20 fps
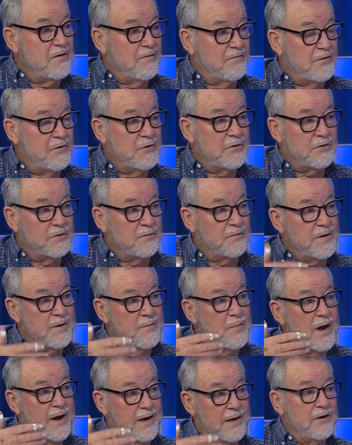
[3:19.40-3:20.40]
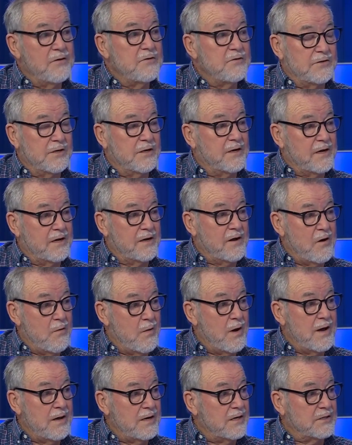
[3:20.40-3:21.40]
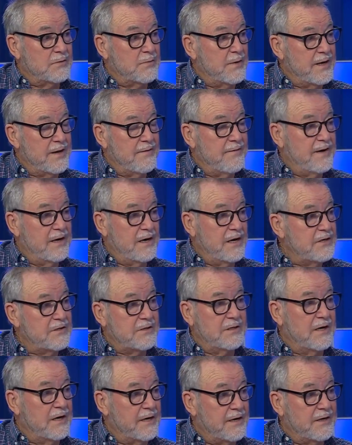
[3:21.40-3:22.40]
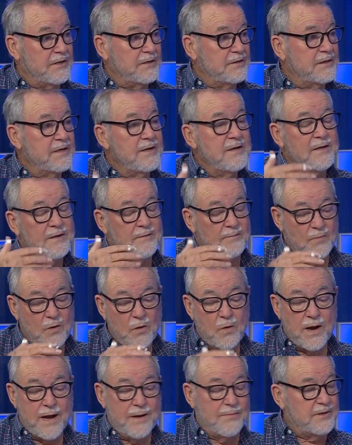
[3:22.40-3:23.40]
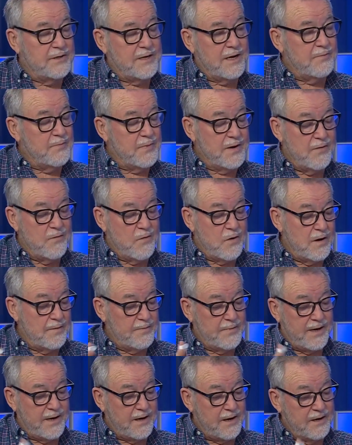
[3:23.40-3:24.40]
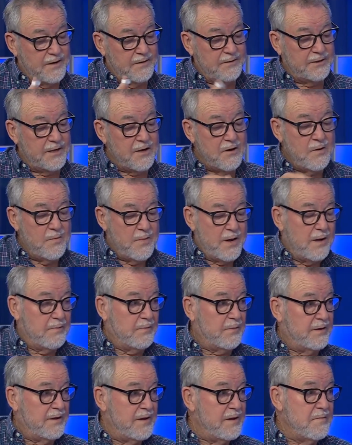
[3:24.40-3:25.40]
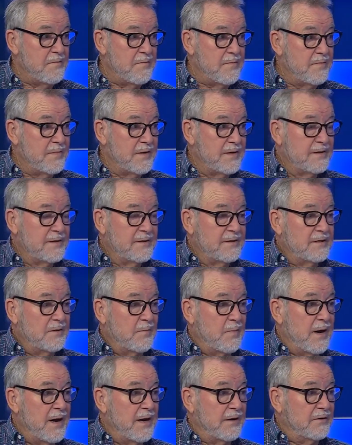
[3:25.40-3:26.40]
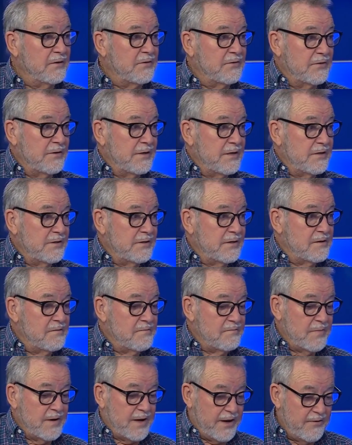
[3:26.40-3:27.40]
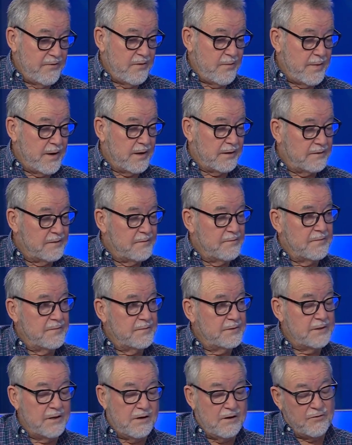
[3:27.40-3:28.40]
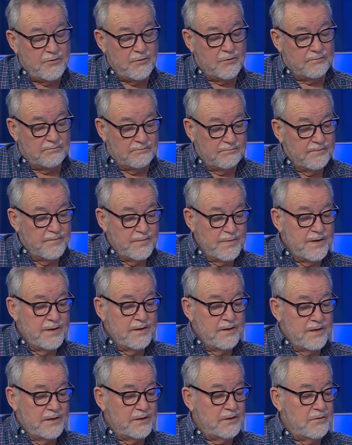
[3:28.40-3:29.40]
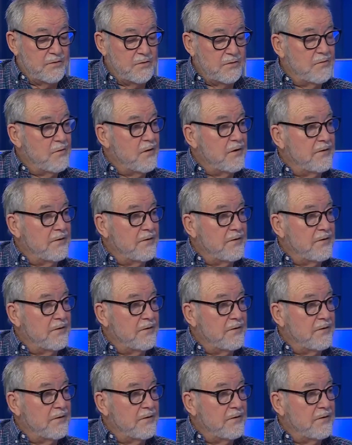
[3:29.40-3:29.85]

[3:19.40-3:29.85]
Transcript: the future we may lose the koalas. We're having less and less, more habitat being wiped out, and it's going to be up to them to plant the trees and care about them. So I thought it's a good